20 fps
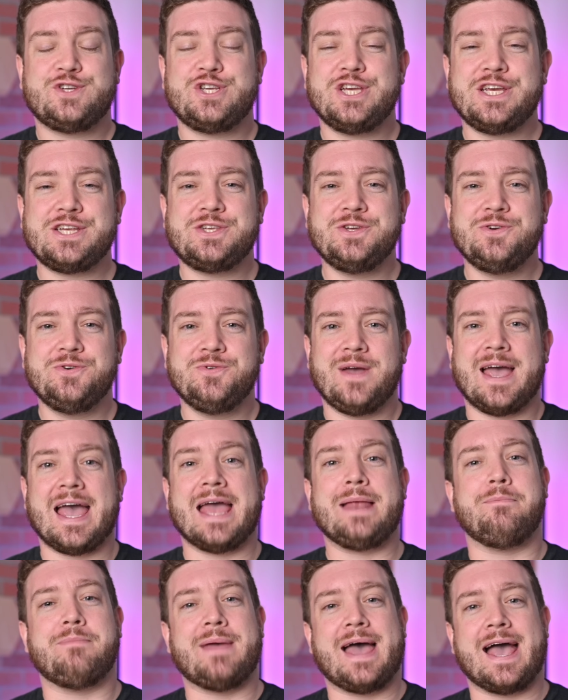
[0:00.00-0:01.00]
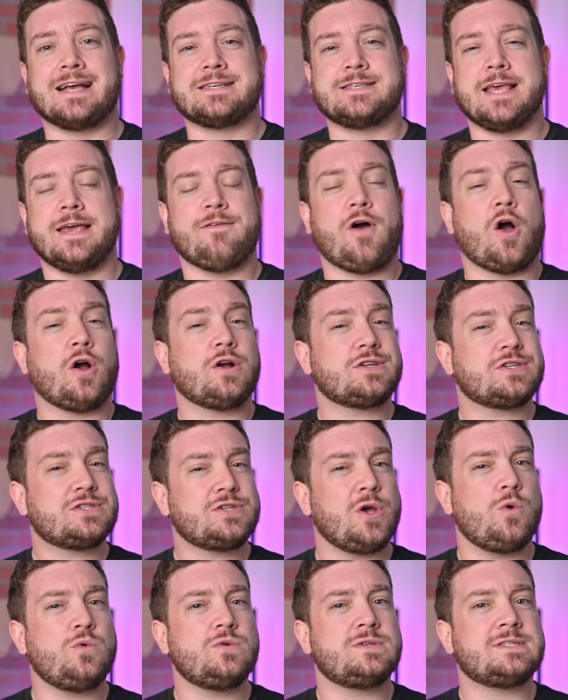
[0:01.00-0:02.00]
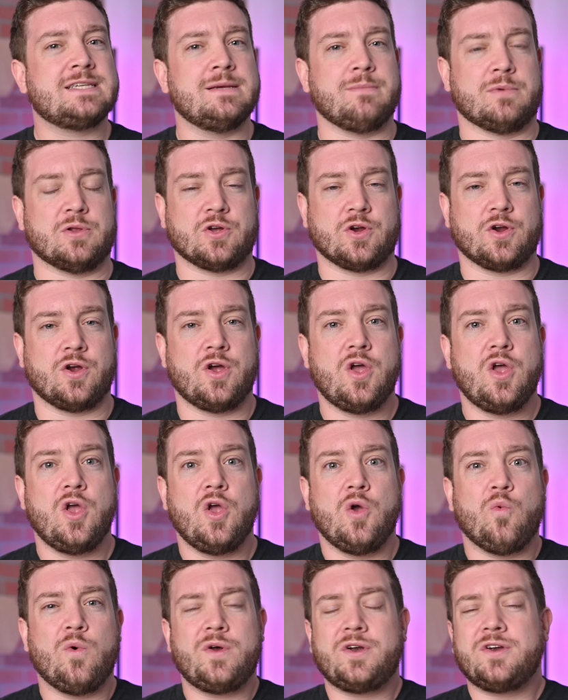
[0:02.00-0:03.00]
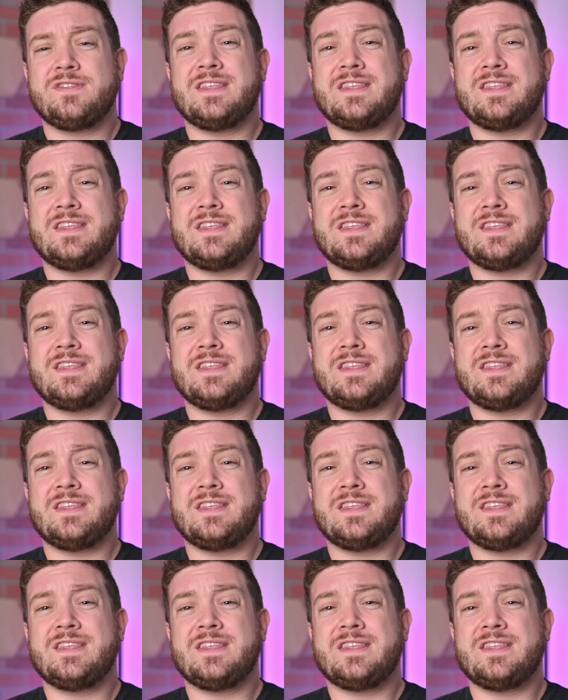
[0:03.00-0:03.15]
Qi 2 and MagSafe are so similar, what are